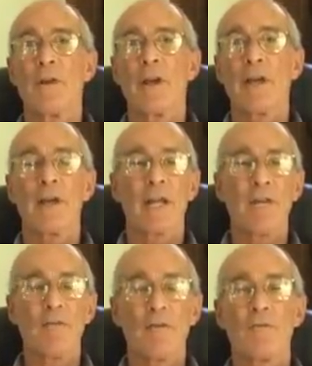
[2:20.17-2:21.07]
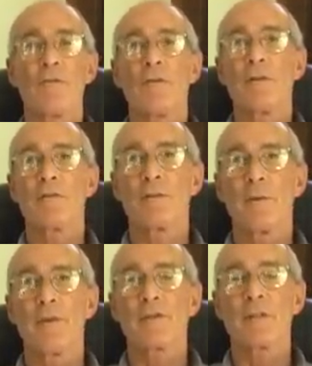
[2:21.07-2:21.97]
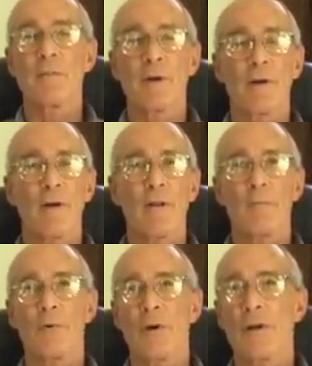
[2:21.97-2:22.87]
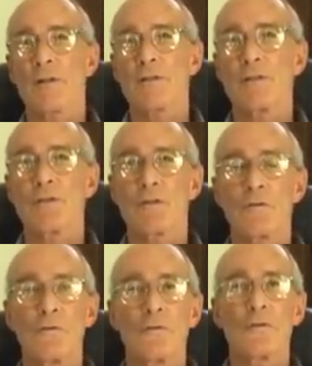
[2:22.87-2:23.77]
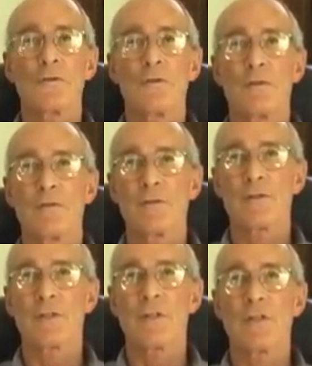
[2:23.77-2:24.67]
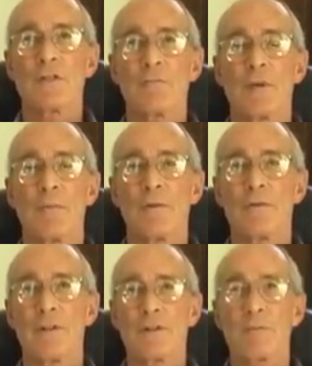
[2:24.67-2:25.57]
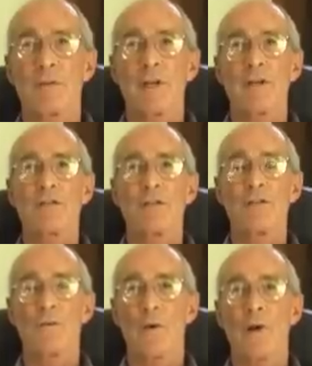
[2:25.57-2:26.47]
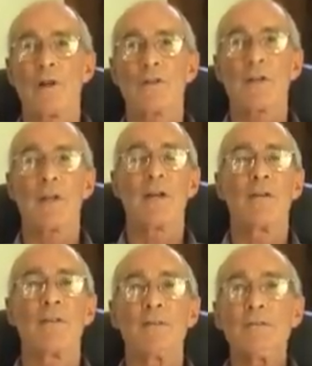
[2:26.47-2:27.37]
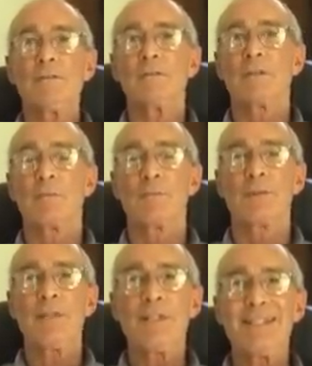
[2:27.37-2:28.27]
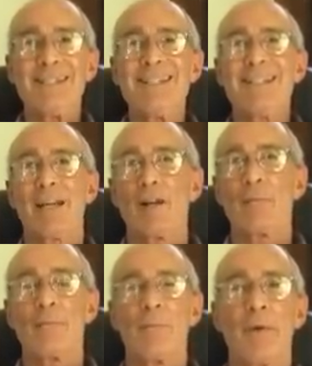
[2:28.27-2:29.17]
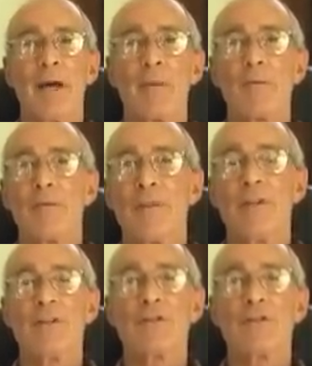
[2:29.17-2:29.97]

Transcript: And it gave you full information about all the parks and schools and universities and public transportation, as well as a complete detailed map of each